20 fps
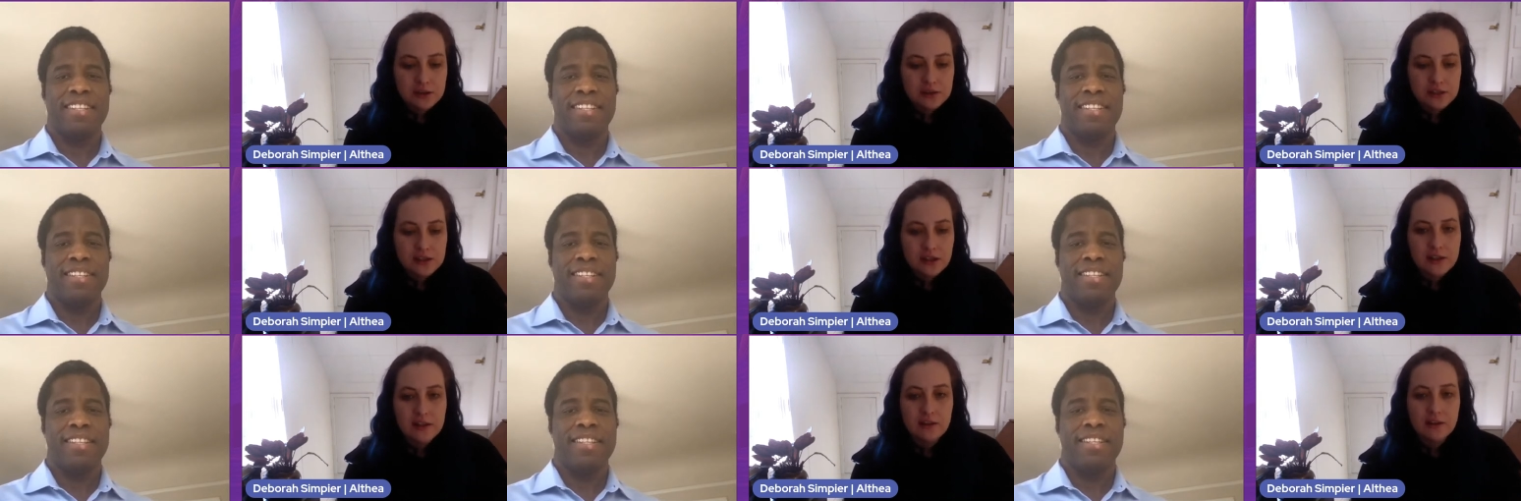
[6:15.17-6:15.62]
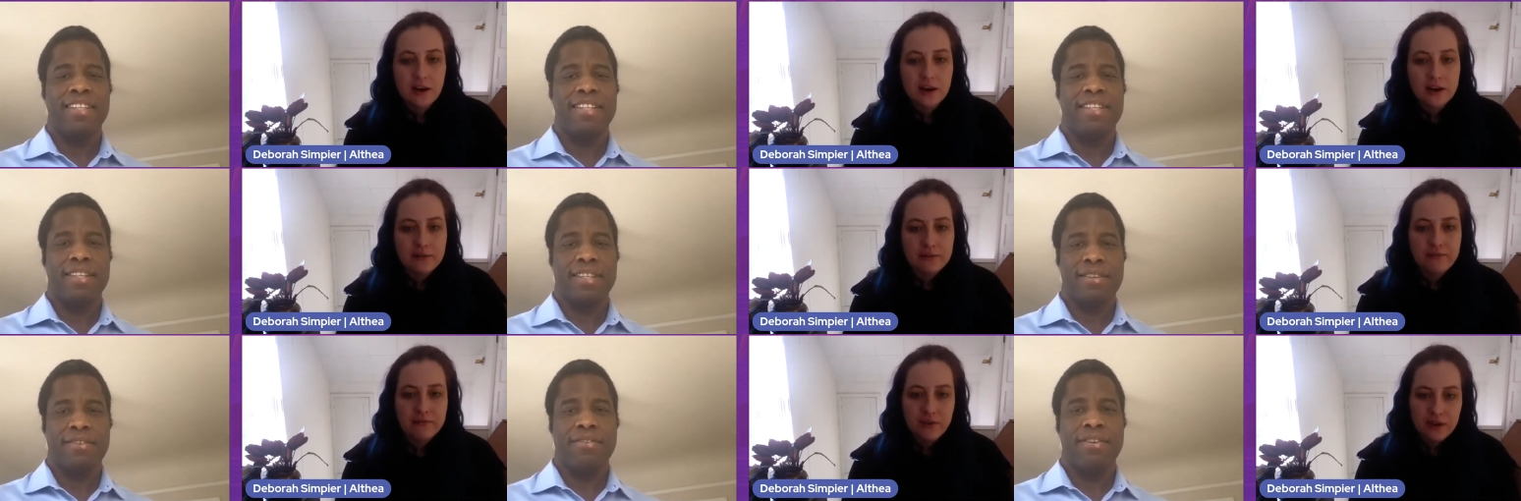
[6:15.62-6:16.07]
Speaker 1: So it's, they're
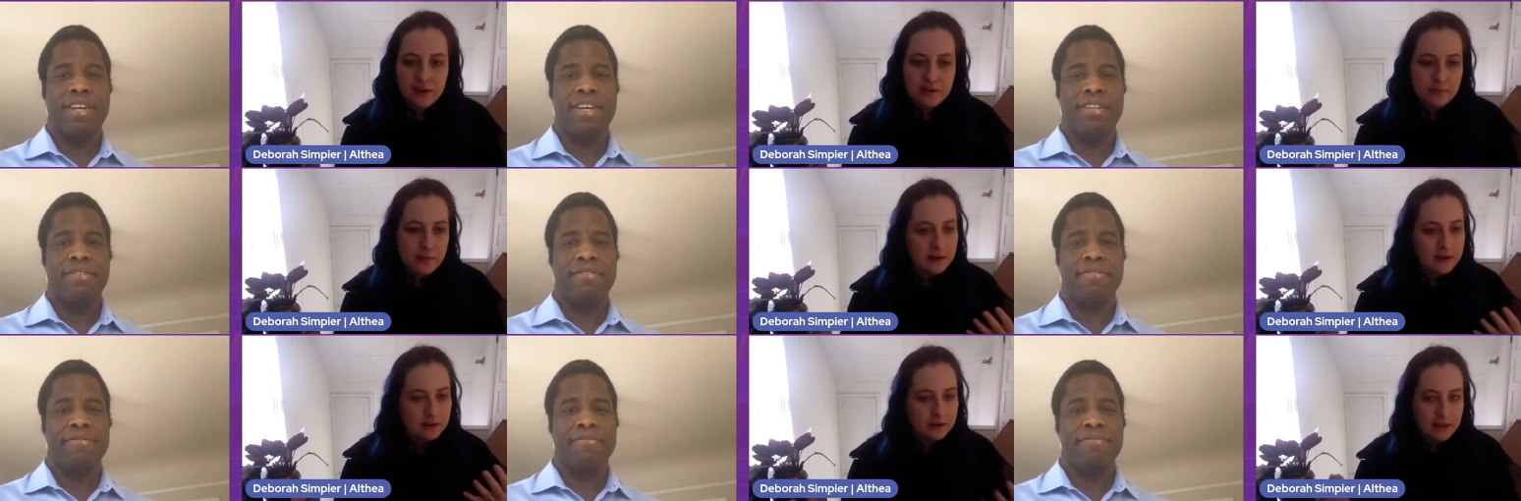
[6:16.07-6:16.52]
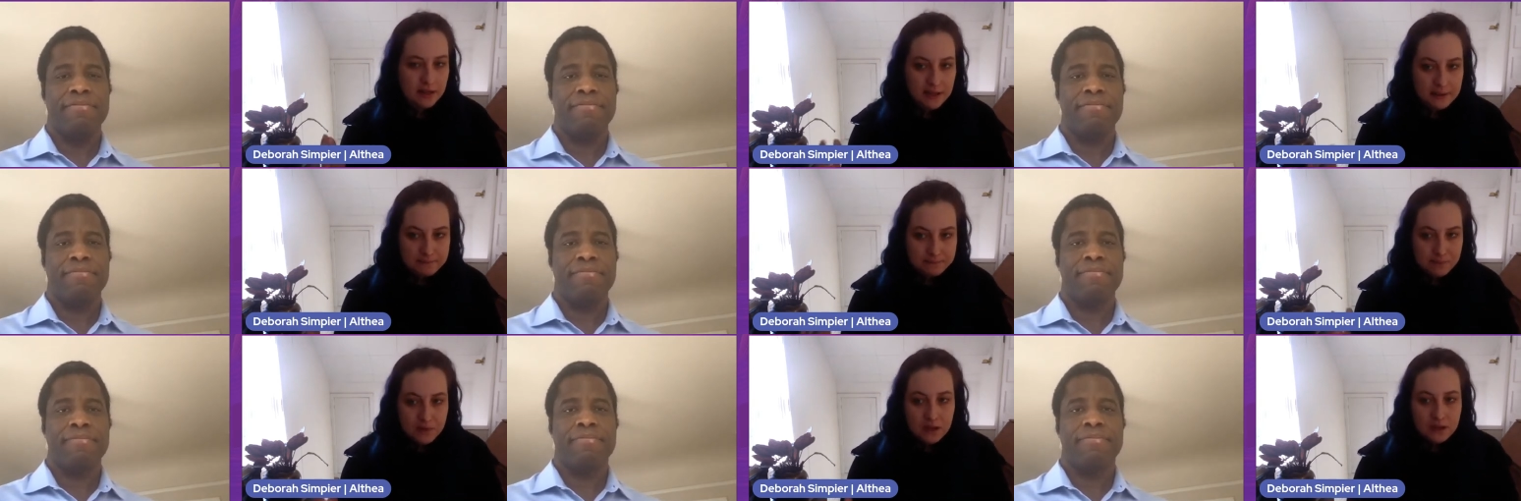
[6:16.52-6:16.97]
kind of fundamentally,
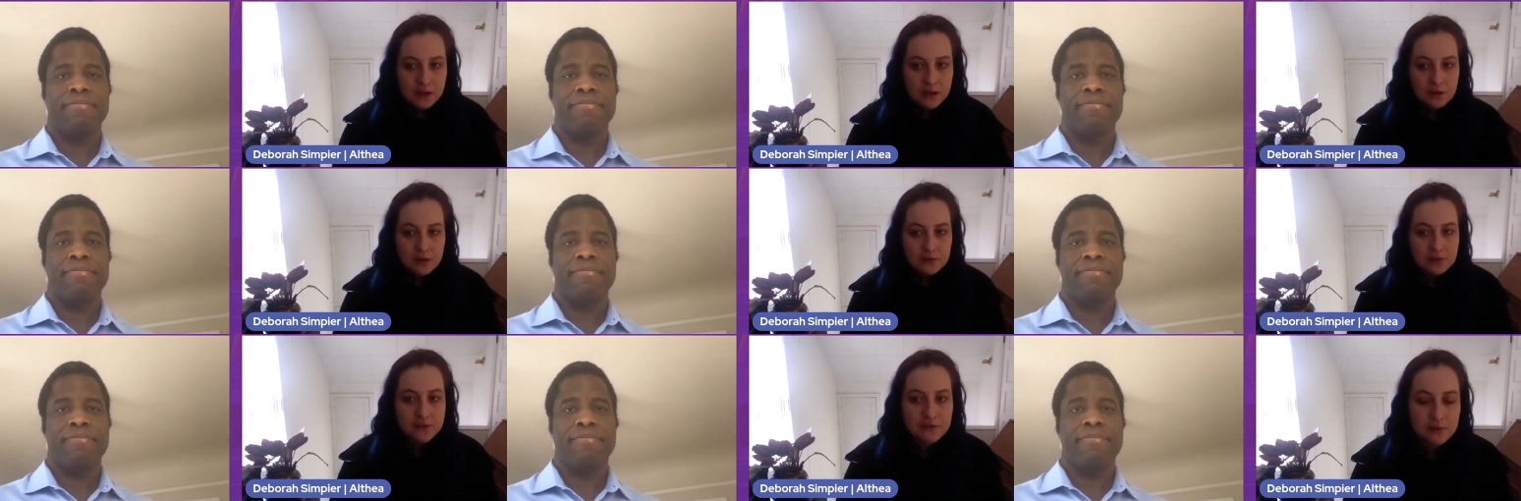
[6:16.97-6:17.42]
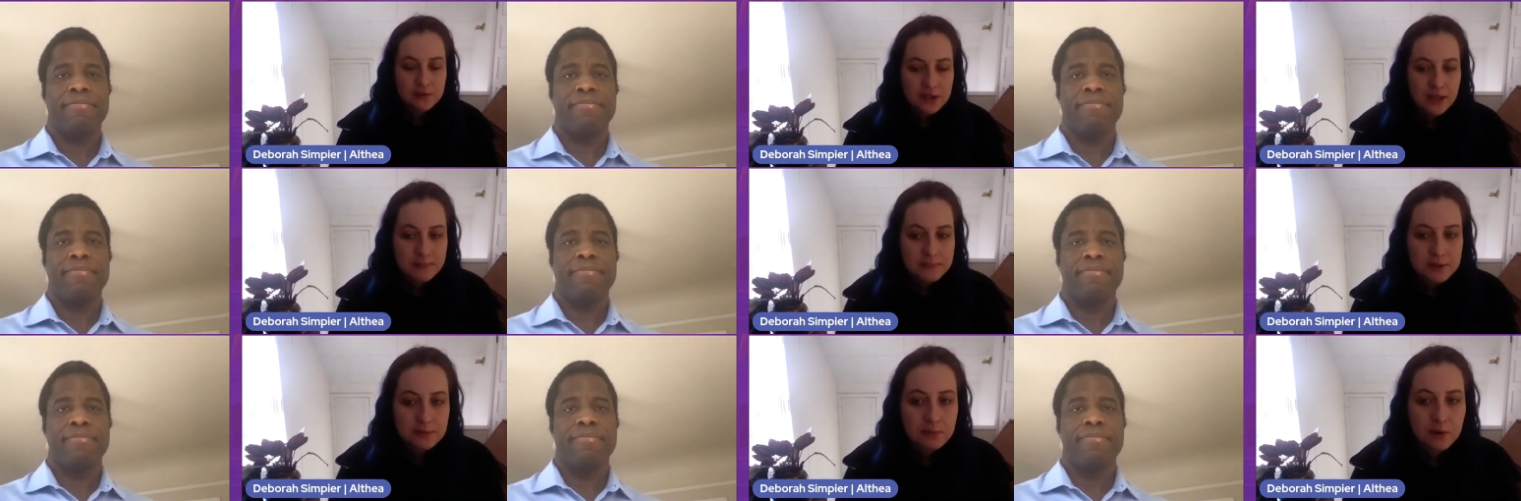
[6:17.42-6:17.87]
you know, different
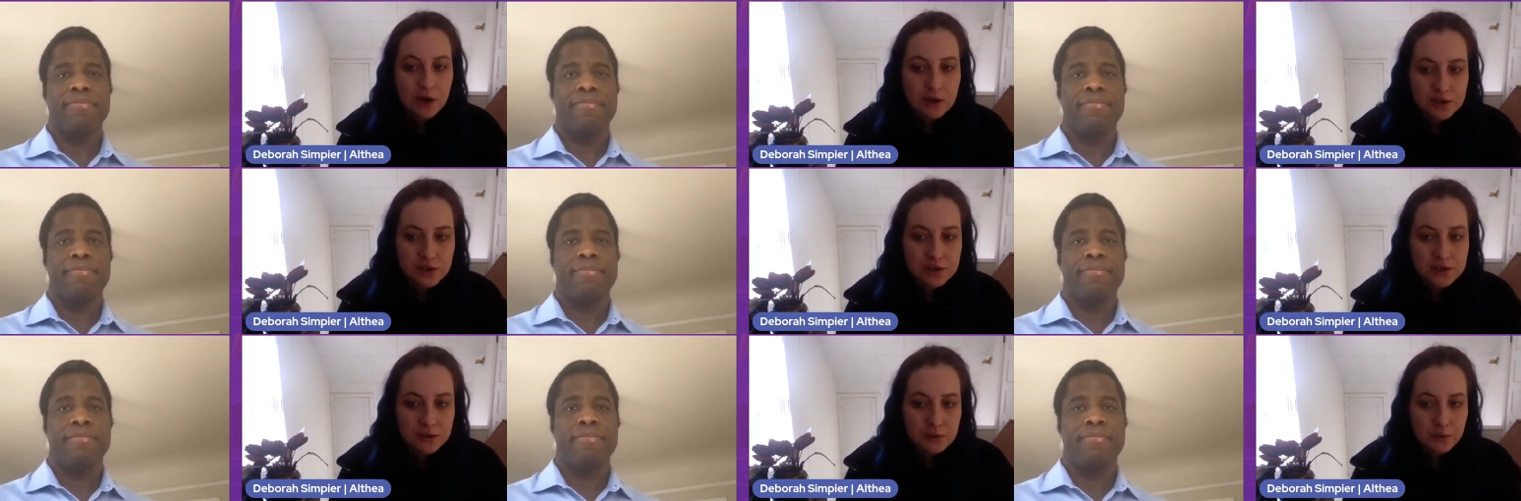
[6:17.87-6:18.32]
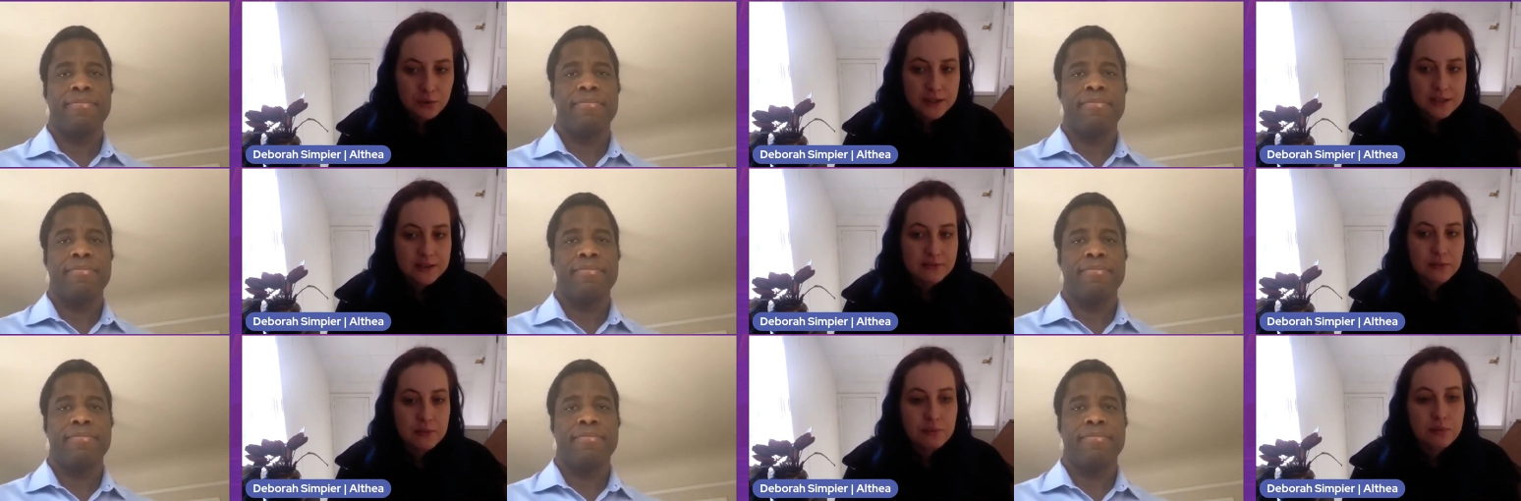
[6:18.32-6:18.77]
types of projects or
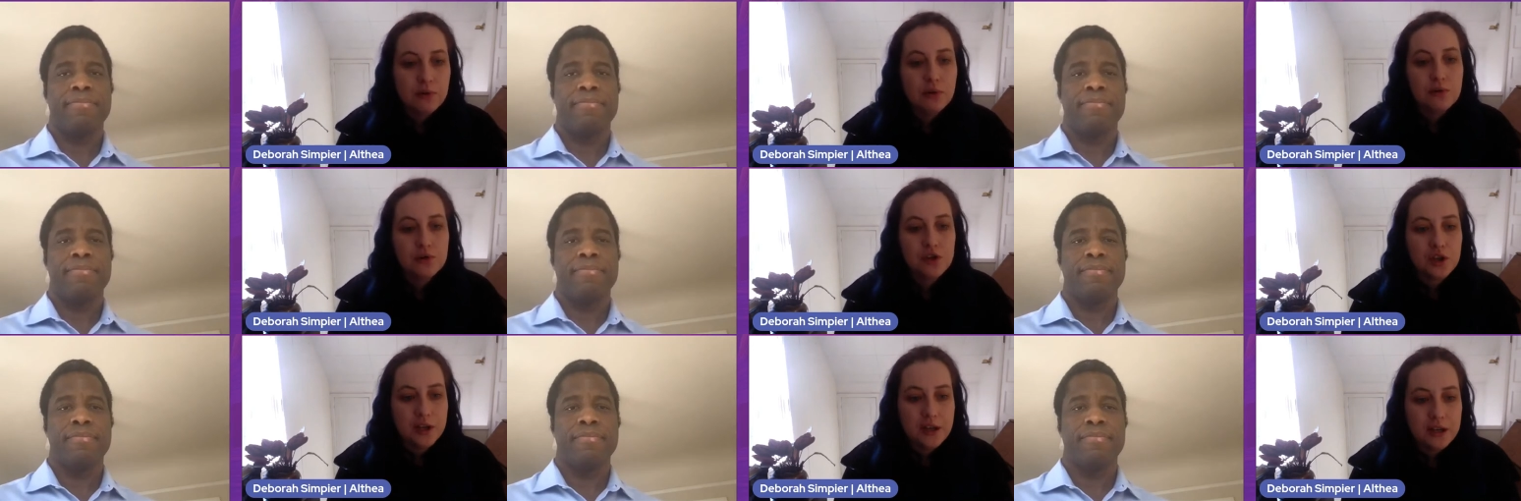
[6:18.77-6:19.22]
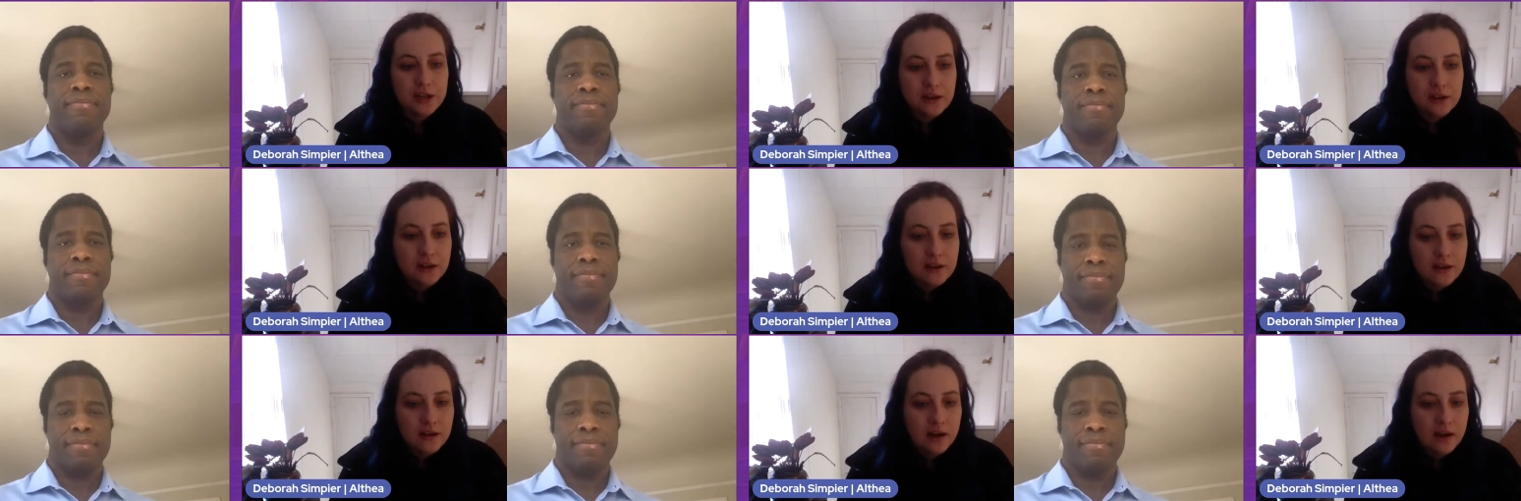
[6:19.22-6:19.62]
ways of approaching